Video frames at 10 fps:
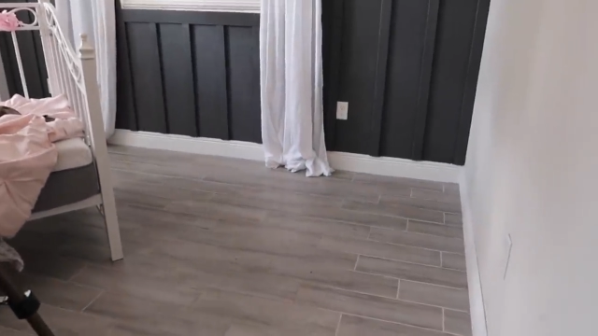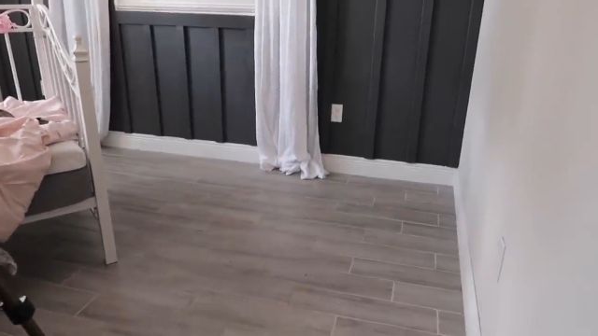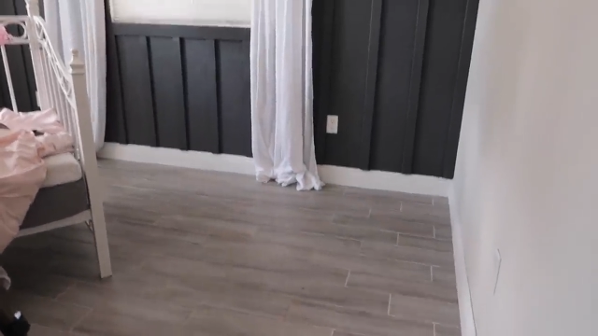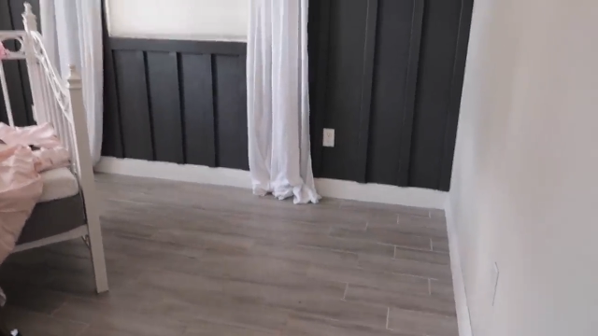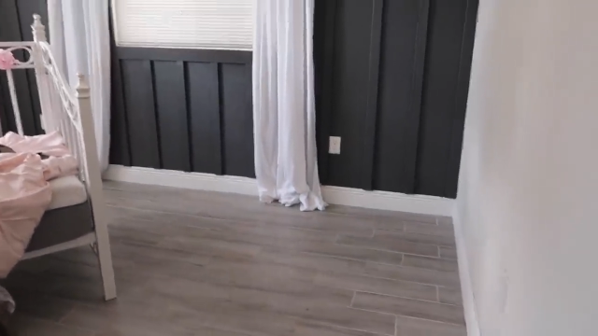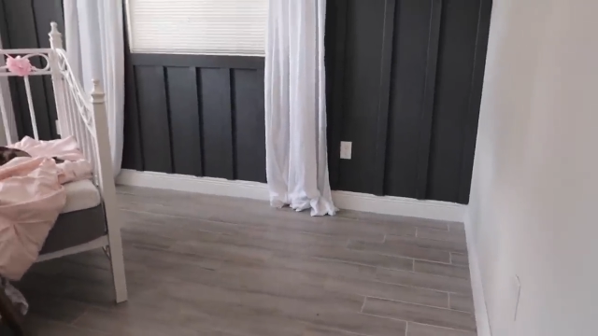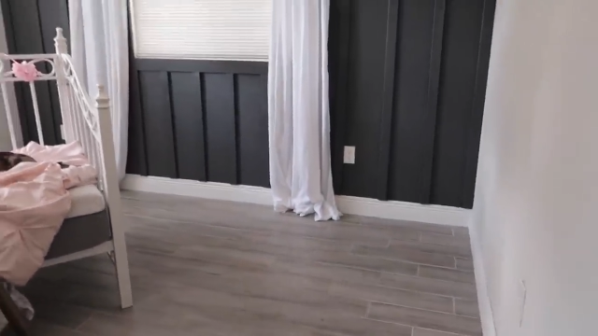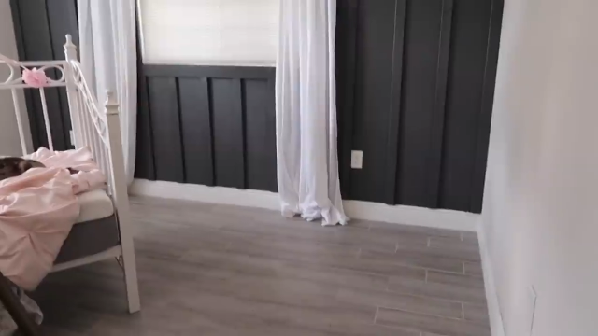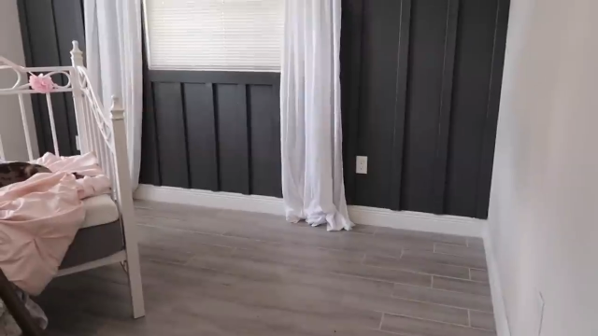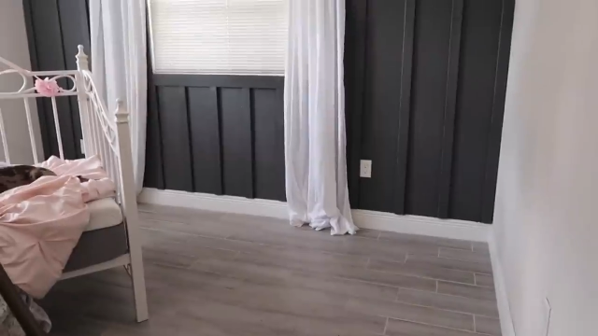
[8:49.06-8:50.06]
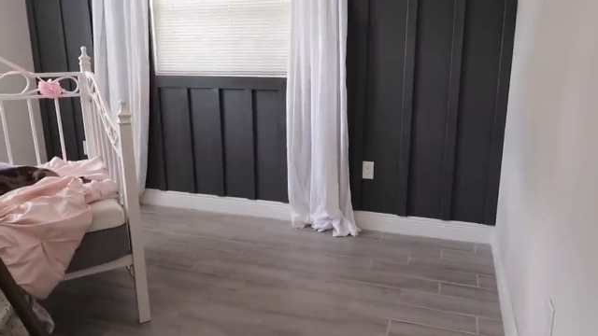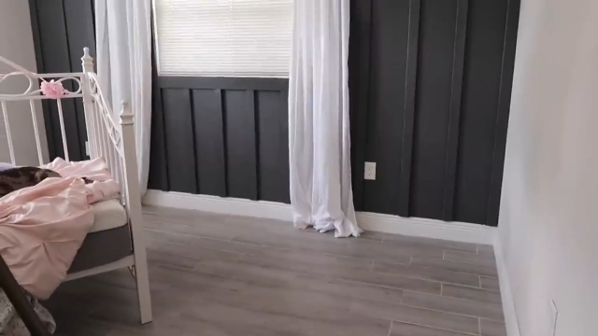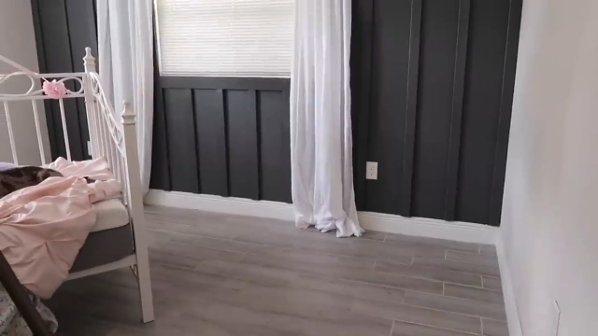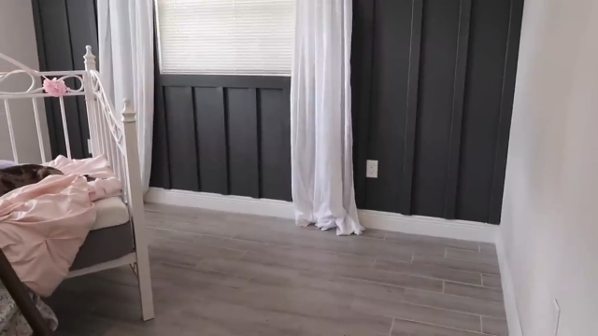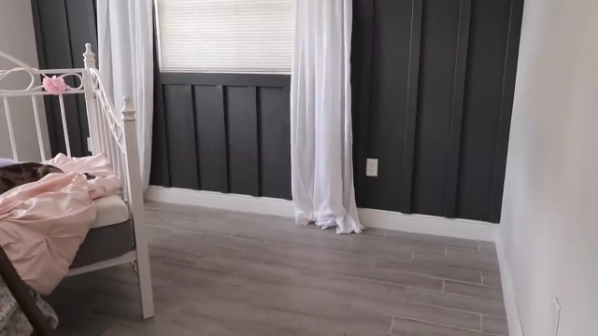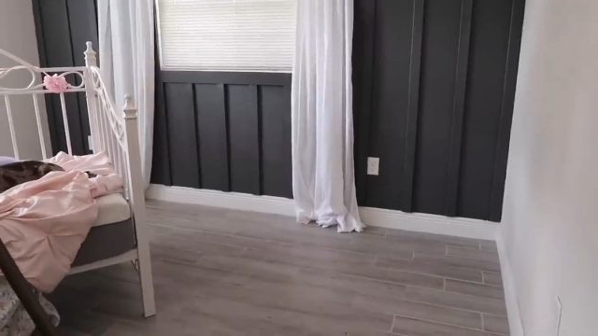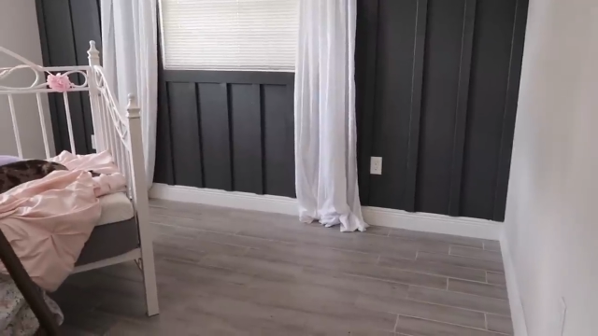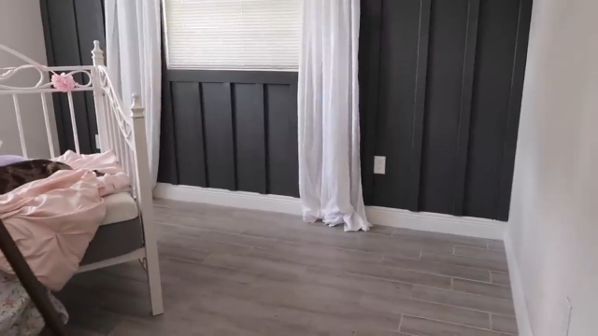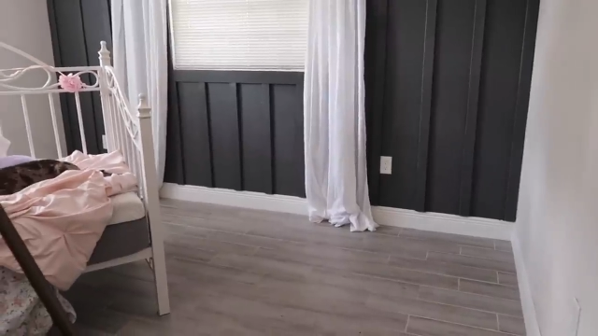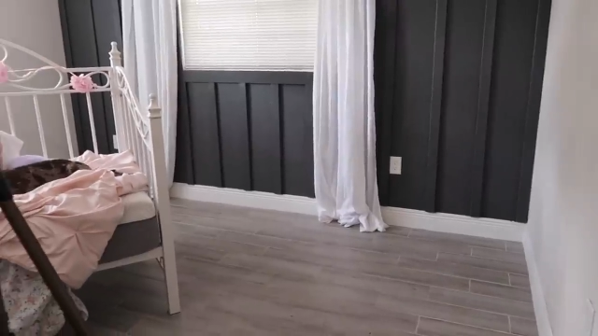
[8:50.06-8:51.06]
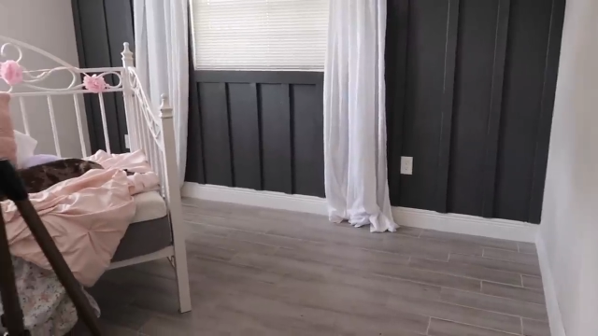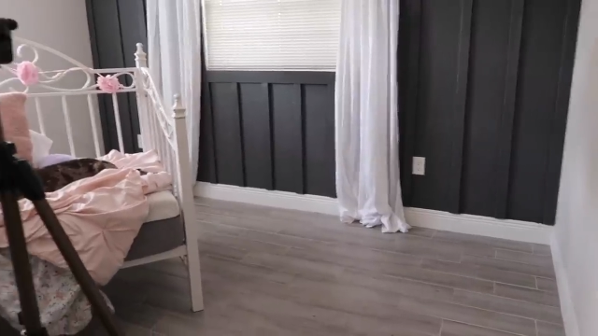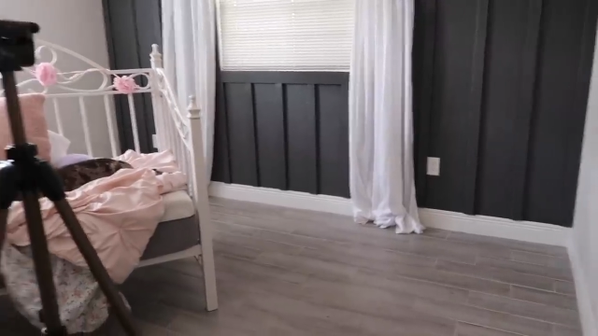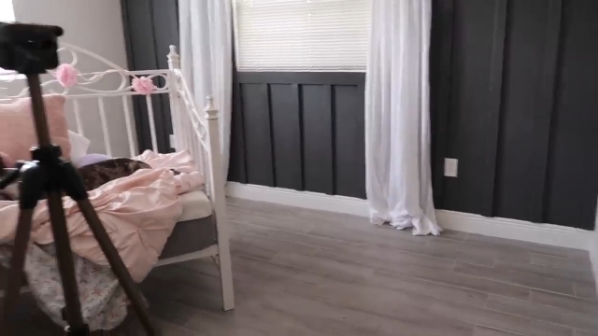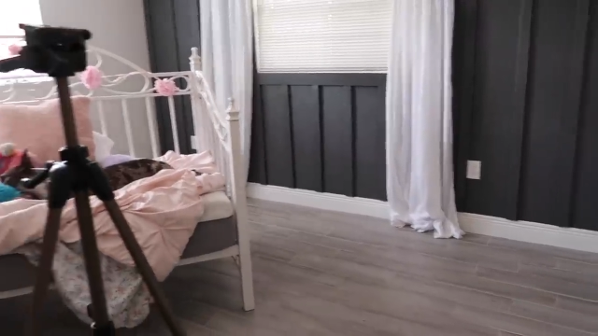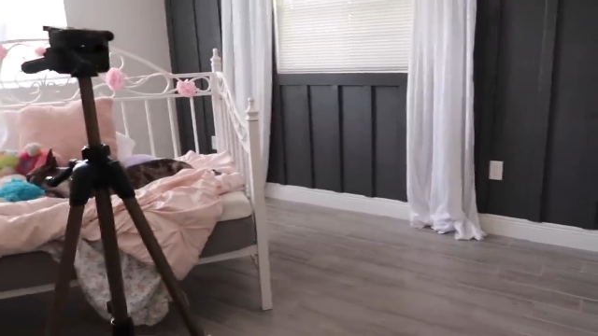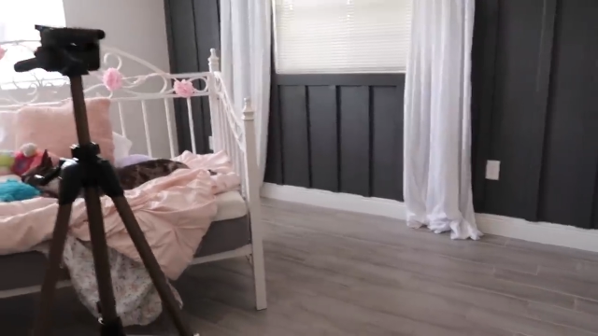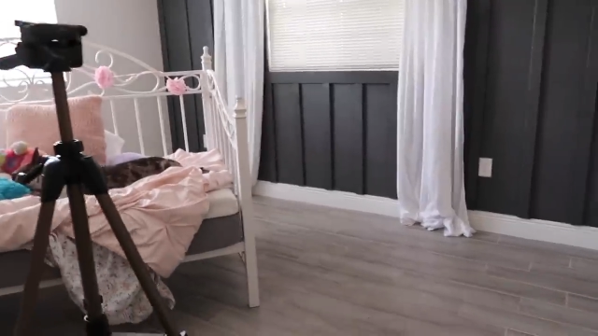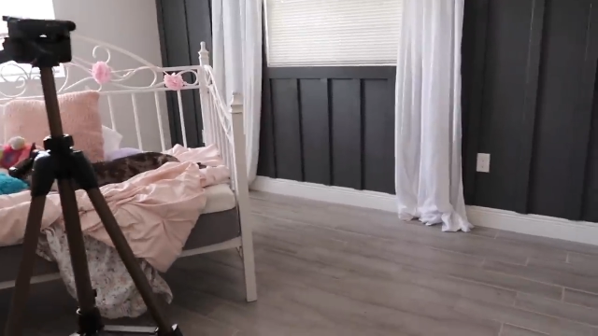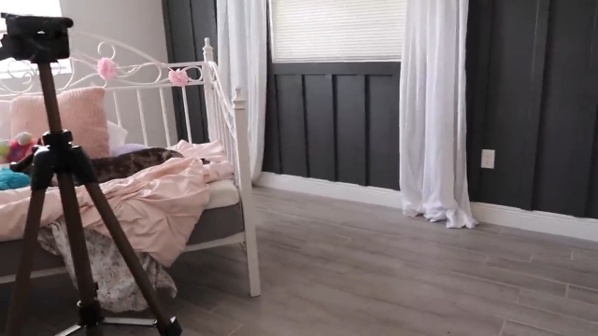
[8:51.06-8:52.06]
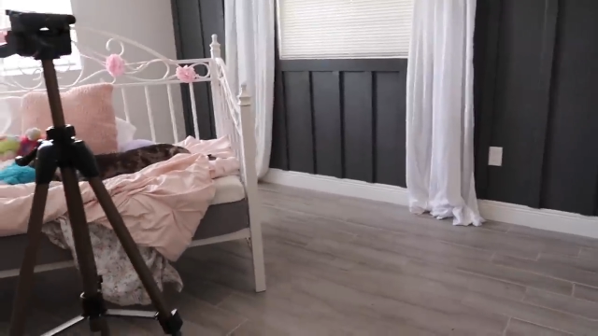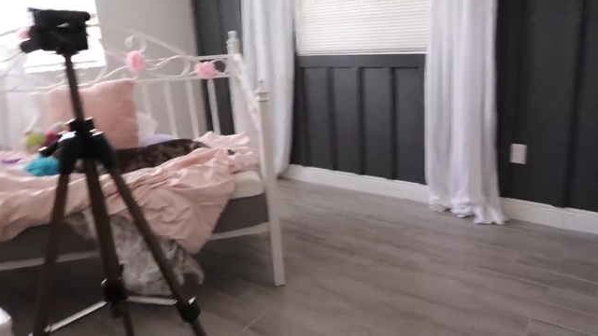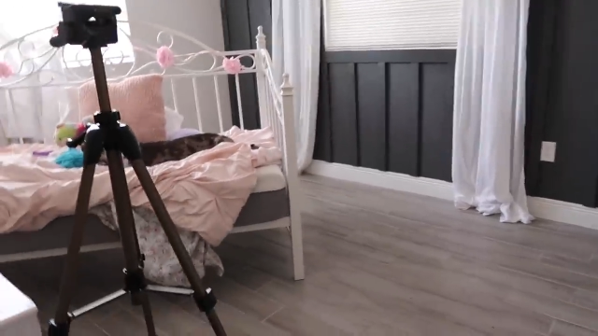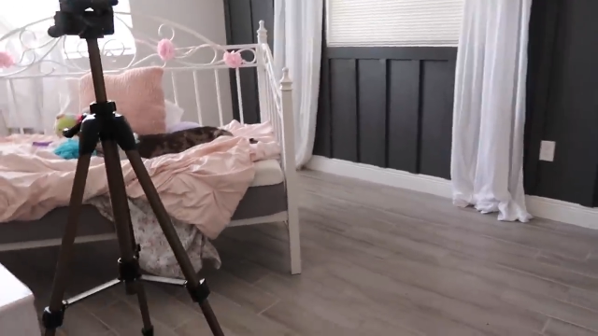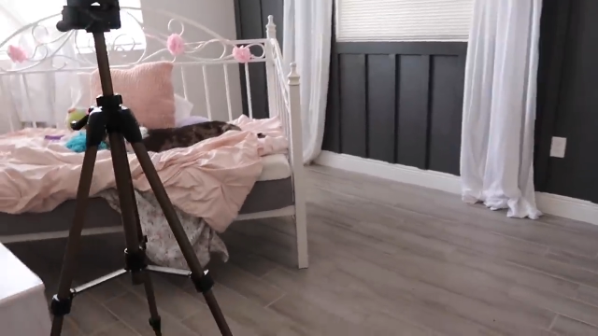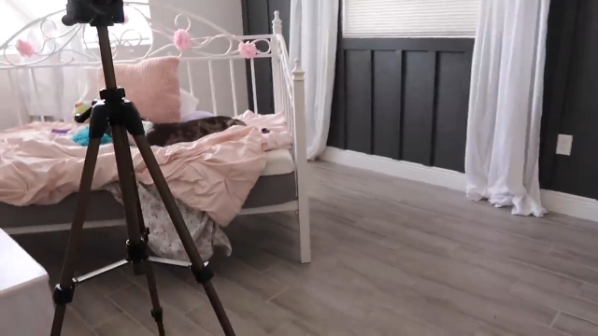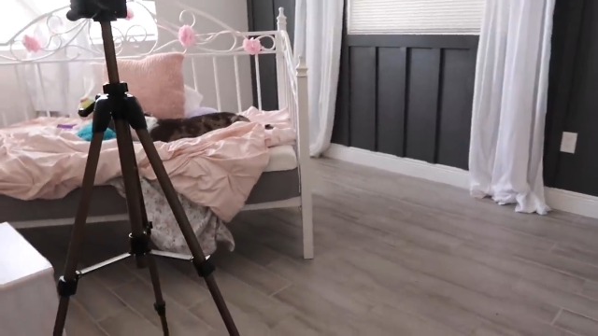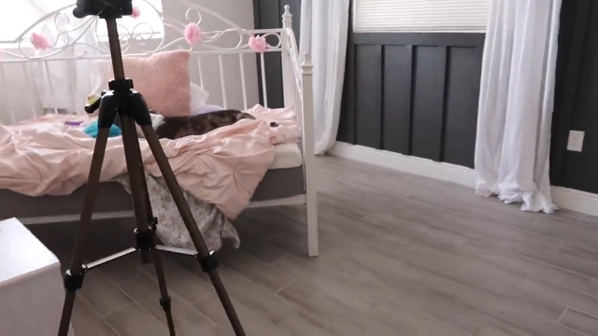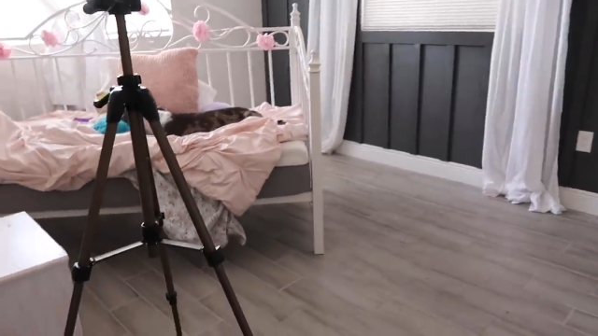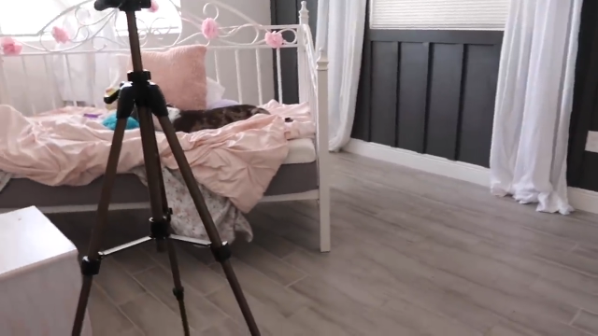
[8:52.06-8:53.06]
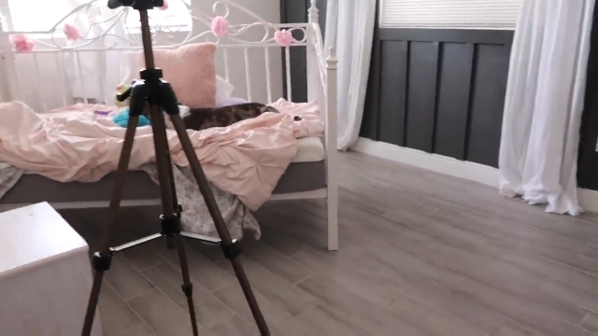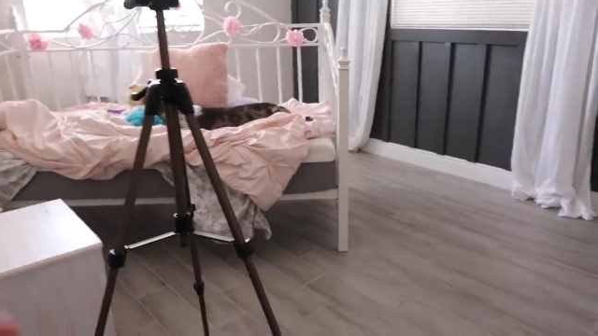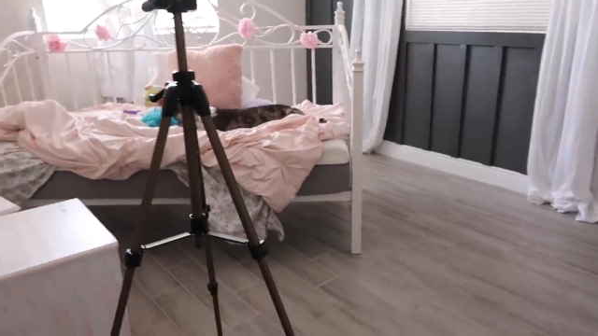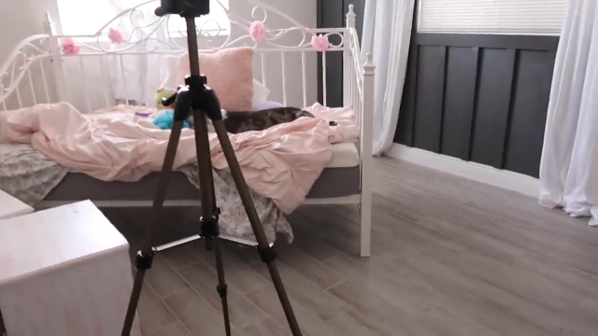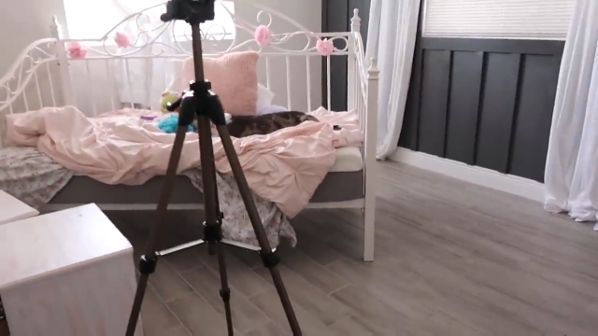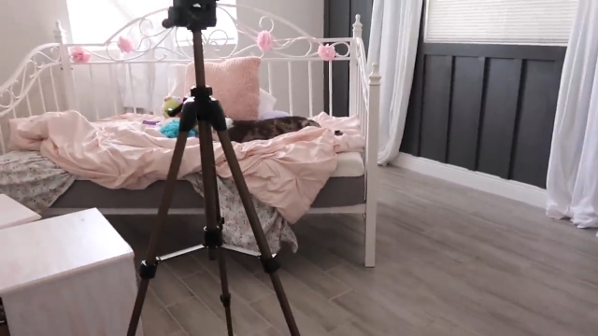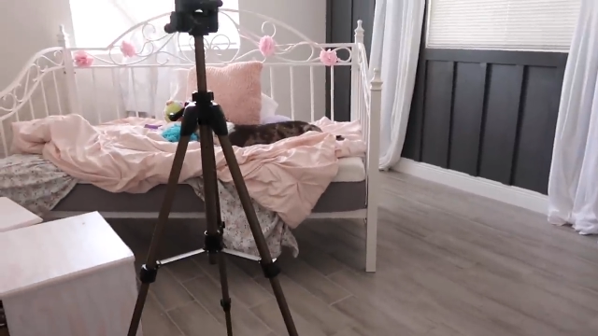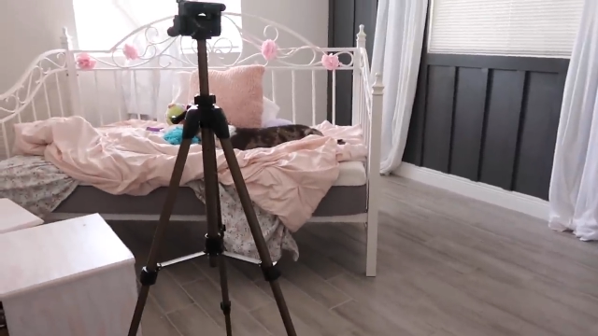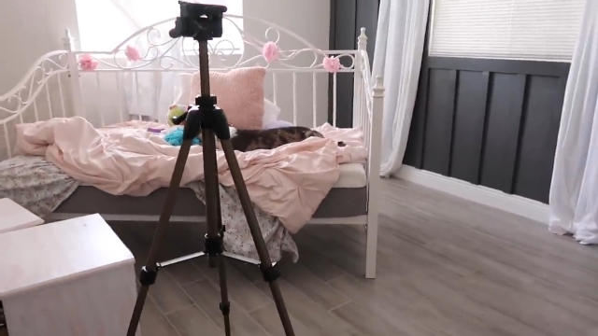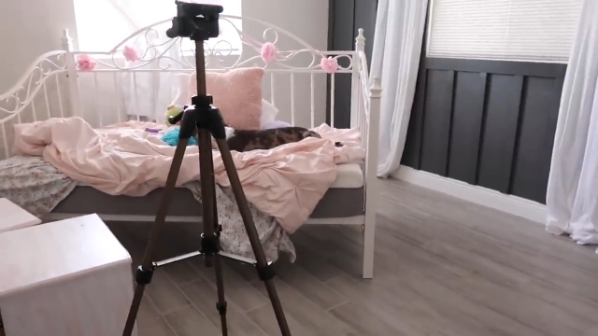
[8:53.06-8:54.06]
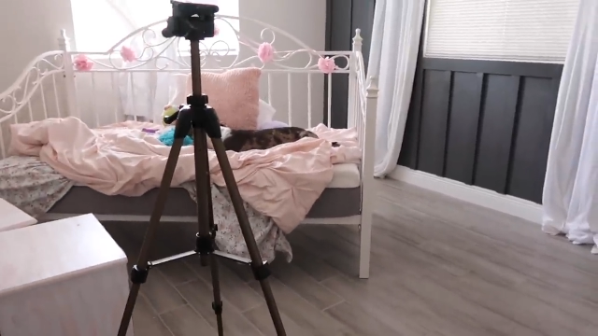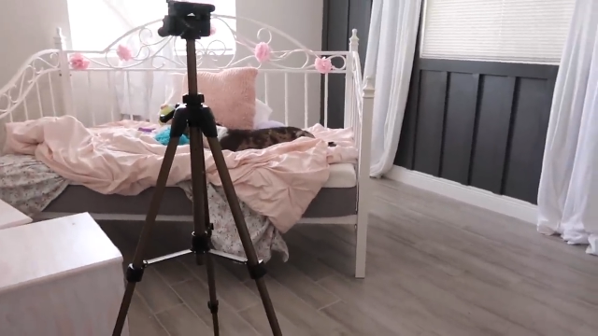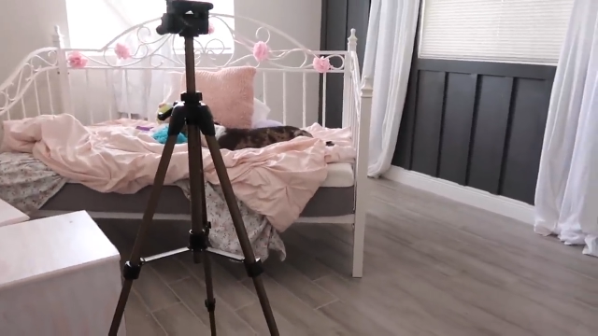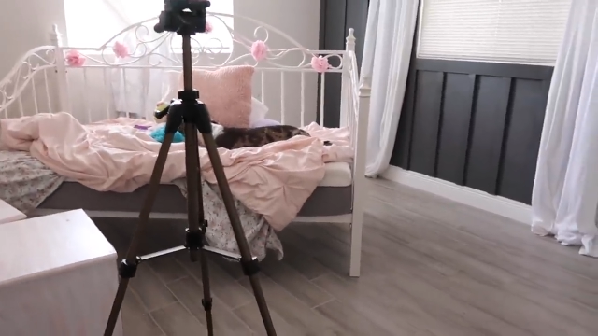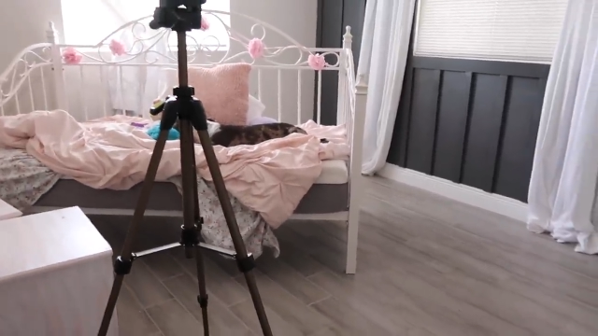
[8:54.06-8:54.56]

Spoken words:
[unreadable: no face in view]